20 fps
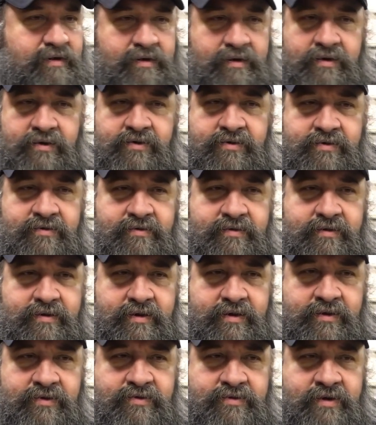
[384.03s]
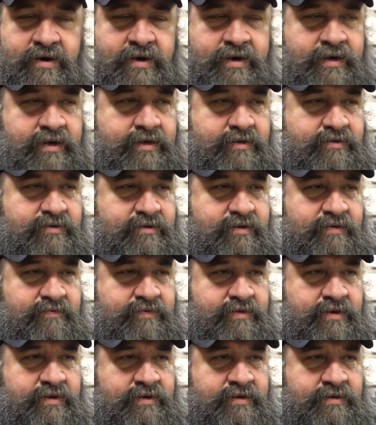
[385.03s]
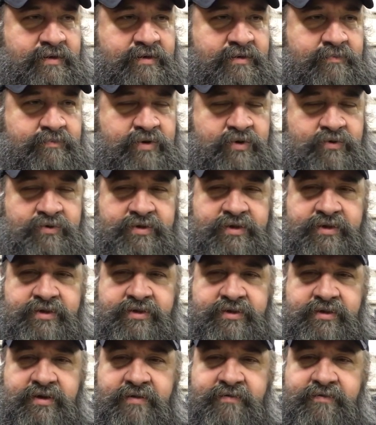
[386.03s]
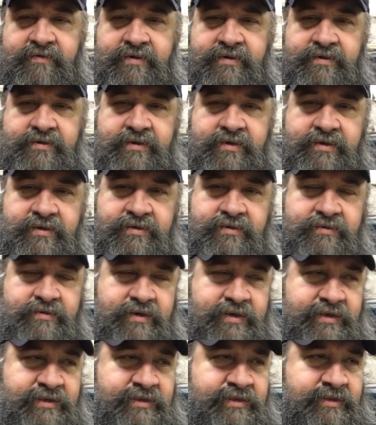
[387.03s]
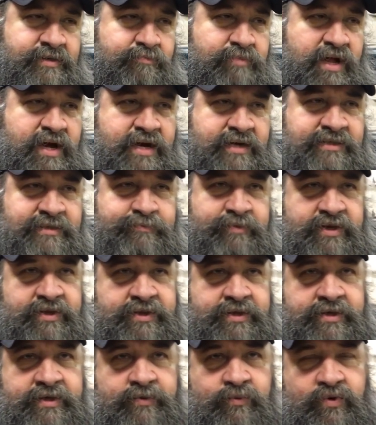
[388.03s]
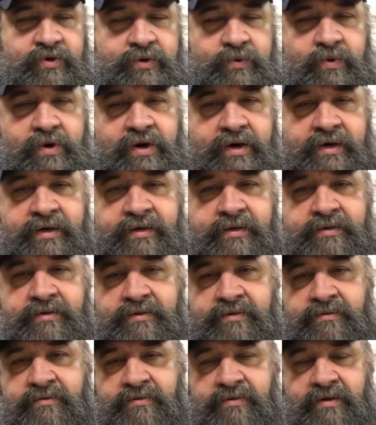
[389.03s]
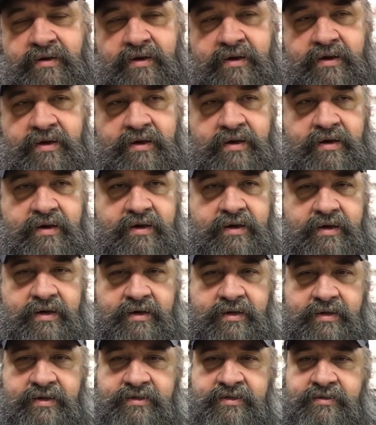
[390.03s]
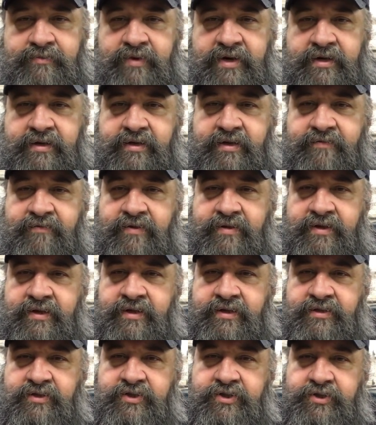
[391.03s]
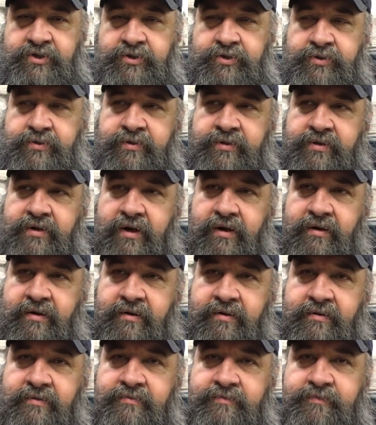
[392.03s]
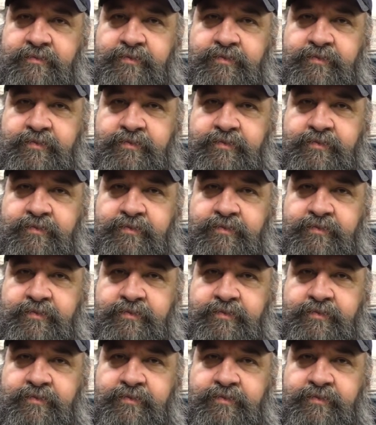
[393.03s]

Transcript: he's he's trying to get stuff done. His, most of his stuff he's he's he's into blacksmithing and woodworking, and he likes to make different things too. Uh,